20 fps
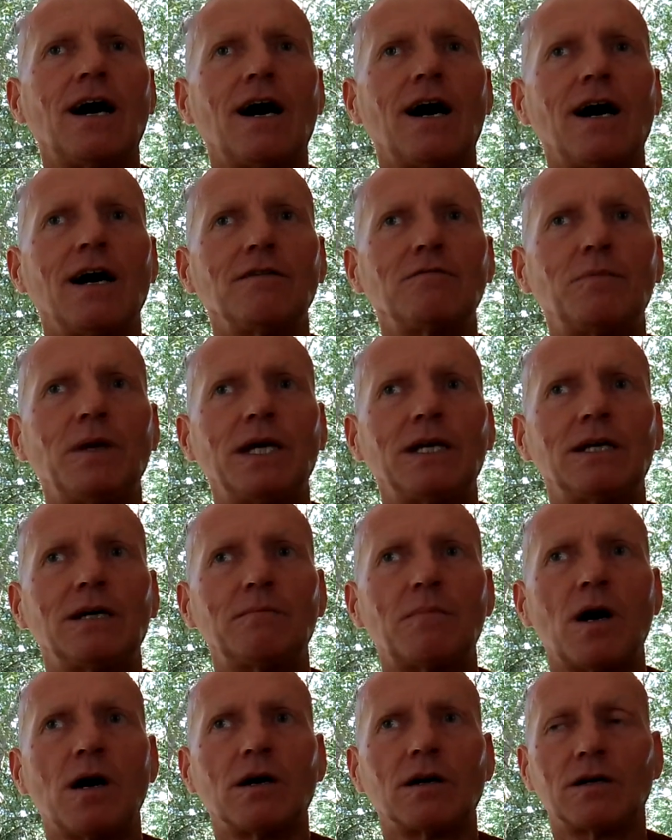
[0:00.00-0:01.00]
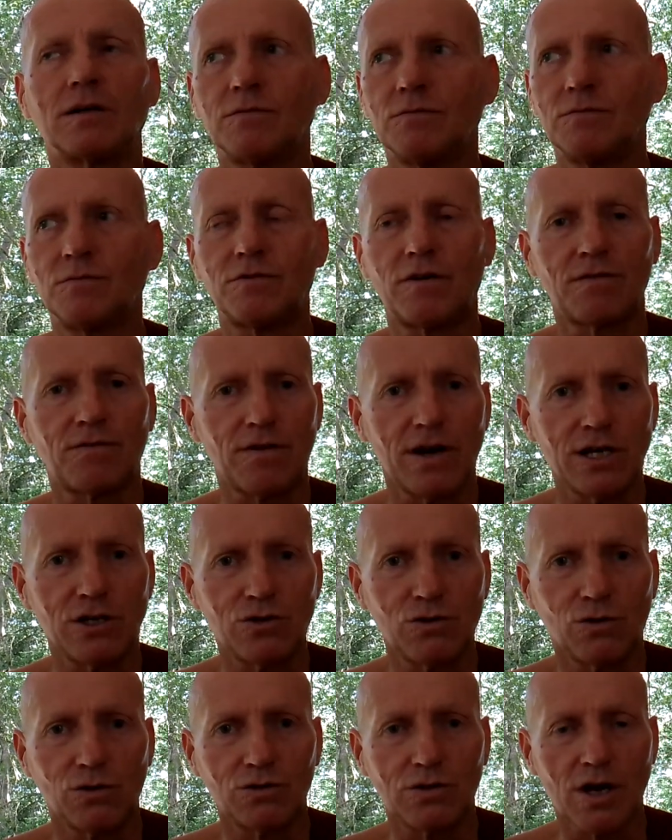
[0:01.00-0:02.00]
I've been a monk for a very
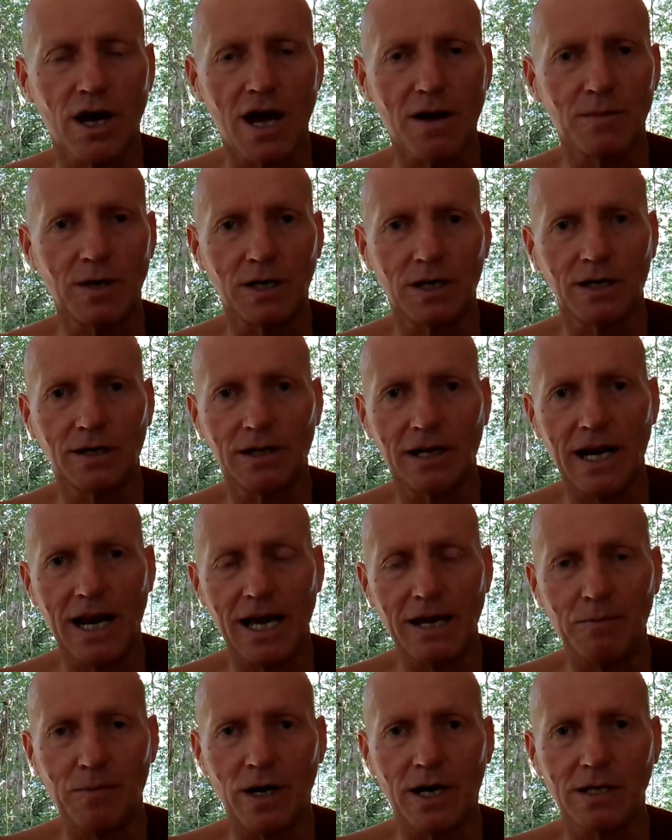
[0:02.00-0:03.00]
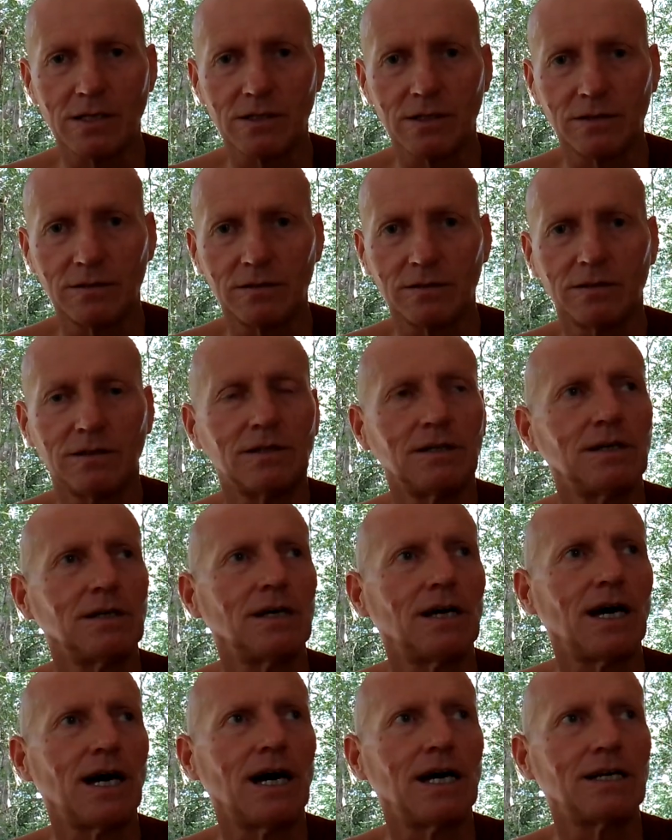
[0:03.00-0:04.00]
short time and a lay person
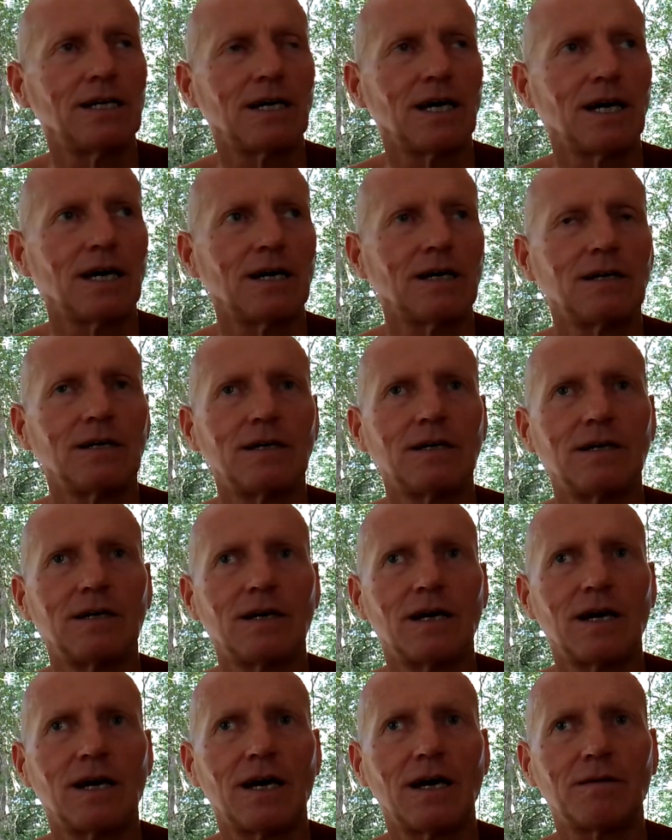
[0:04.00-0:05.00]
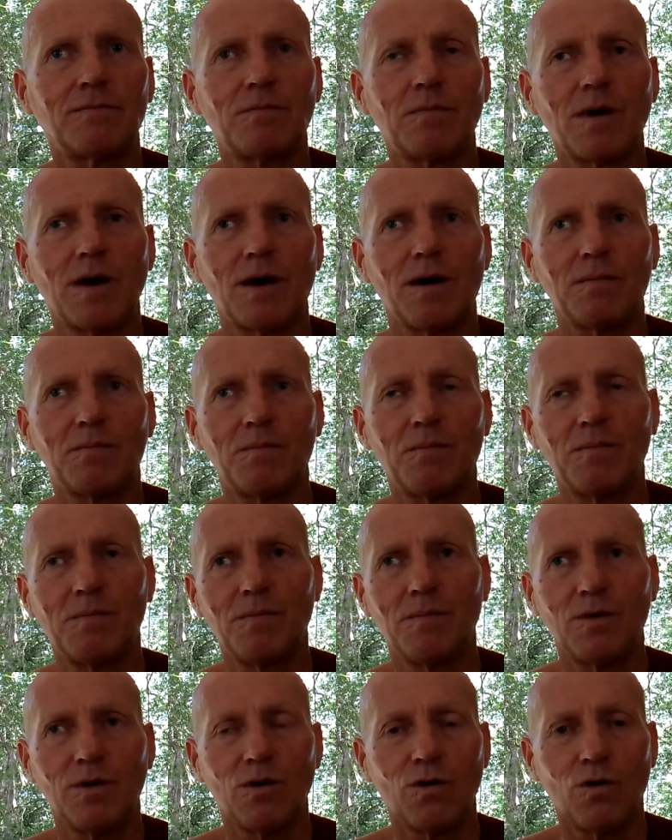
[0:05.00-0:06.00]
and a
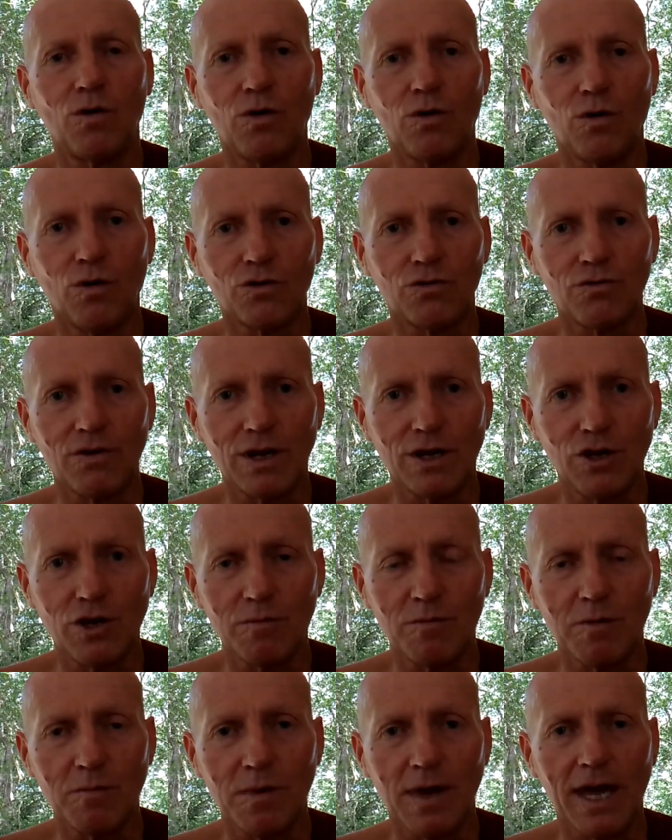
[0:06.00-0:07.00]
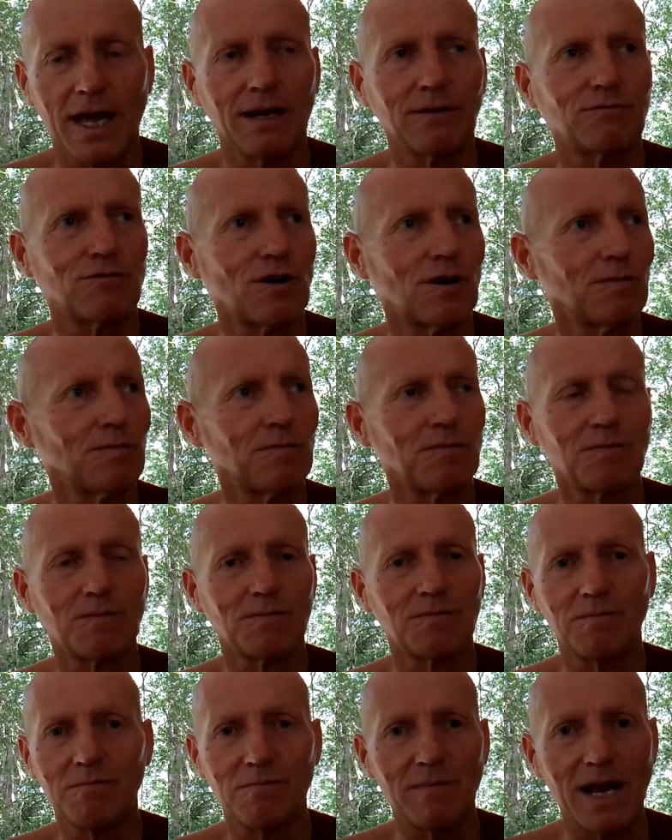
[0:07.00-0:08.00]
ordinary human being for
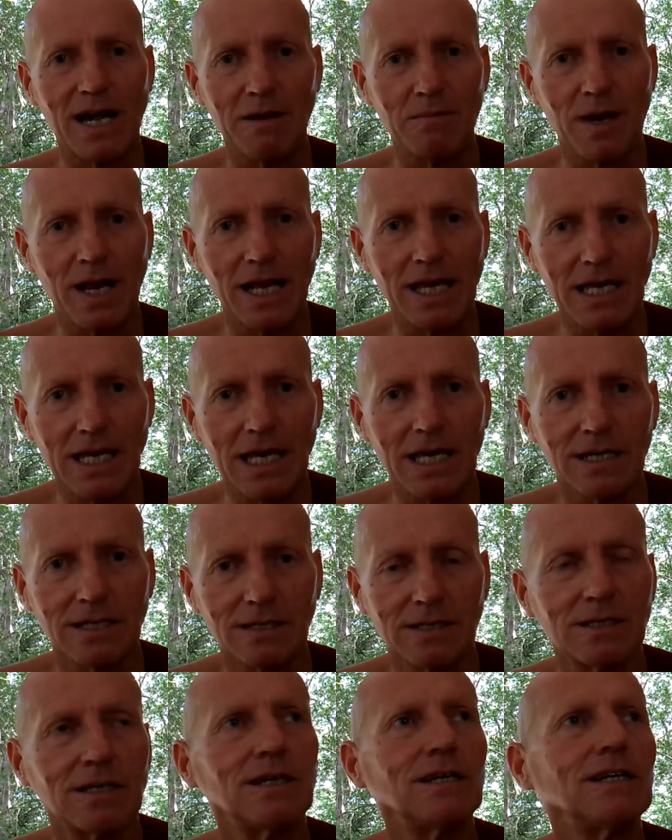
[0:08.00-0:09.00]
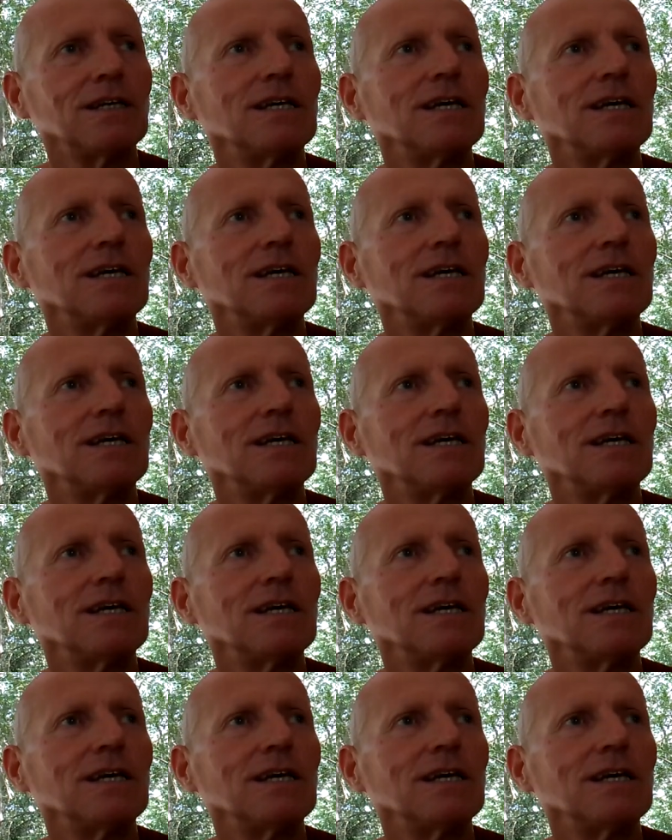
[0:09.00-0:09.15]
many, many years.